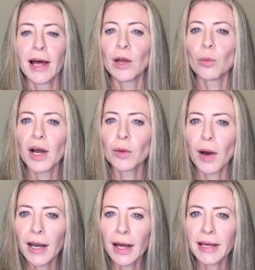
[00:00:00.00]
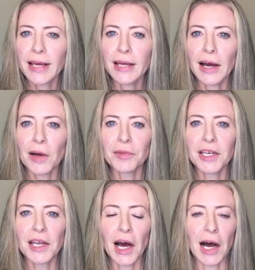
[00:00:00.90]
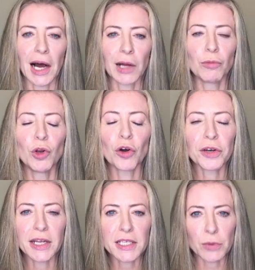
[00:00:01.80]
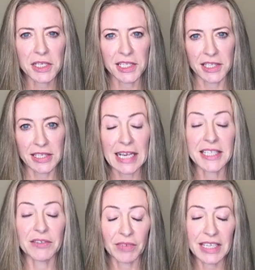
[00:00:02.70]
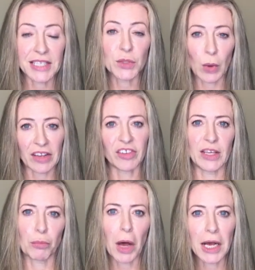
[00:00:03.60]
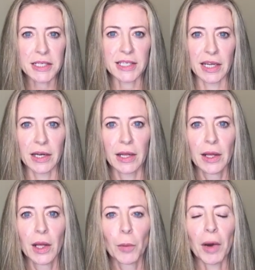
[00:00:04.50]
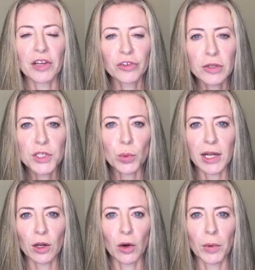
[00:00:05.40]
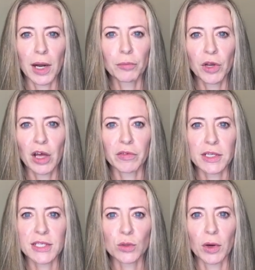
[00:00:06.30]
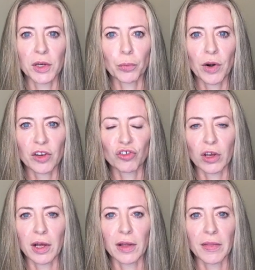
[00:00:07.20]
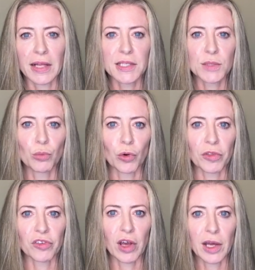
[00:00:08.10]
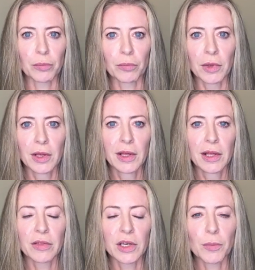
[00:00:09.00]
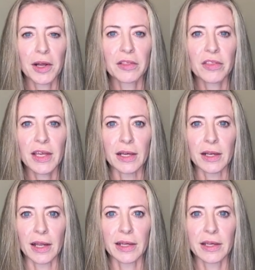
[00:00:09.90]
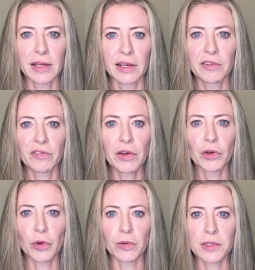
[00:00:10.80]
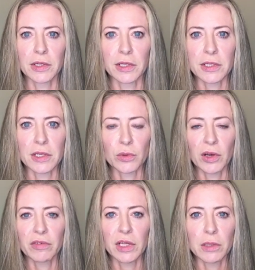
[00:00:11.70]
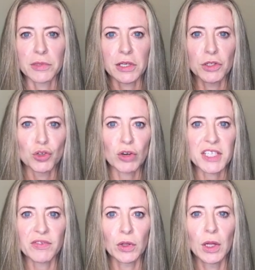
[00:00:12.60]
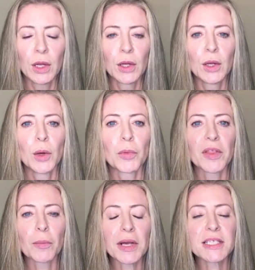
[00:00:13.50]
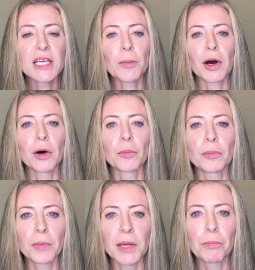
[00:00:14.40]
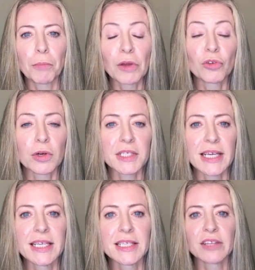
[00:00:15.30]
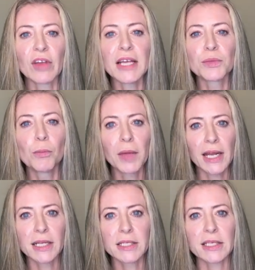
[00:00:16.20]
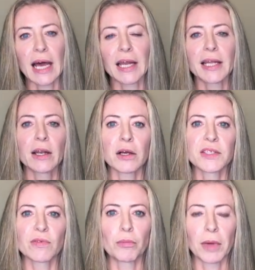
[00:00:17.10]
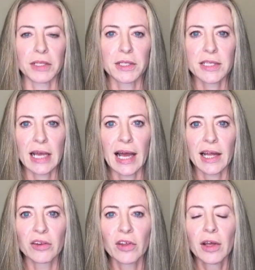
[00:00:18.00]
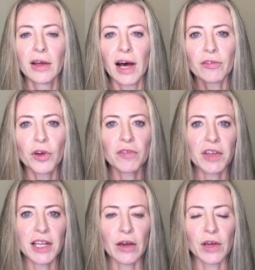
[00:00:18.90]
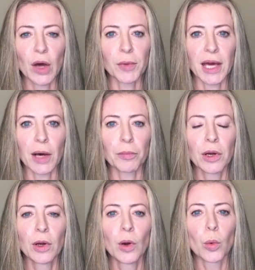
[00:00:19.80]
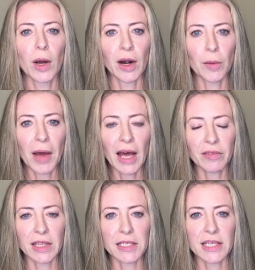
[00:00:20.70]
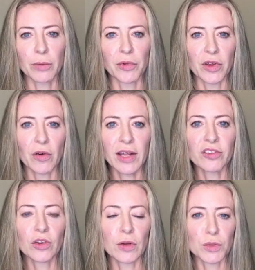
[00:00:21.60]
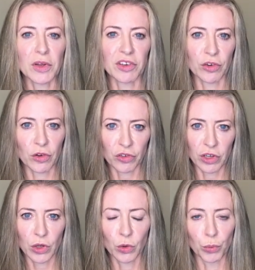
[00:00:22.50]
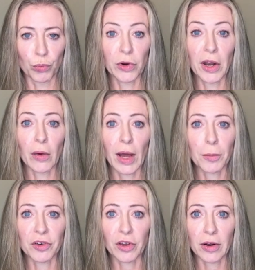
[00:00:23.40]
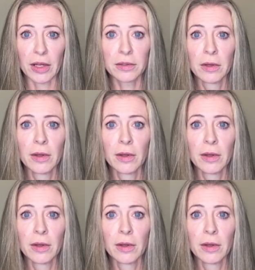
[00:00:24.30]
And why do I like it? I mean, I'm not an excessively sweaty person, but I do sweat a lot when I'm nervous or under pressure, and that's more at the time than you might think, like phone calls. Goodness knows why I find them so stressful. But the best thing about armpit Botox is it takes minutes and it lasts for months. And I've got a video coming up where I'm having this done with a great cosmetic doctor called Bruno Amendola.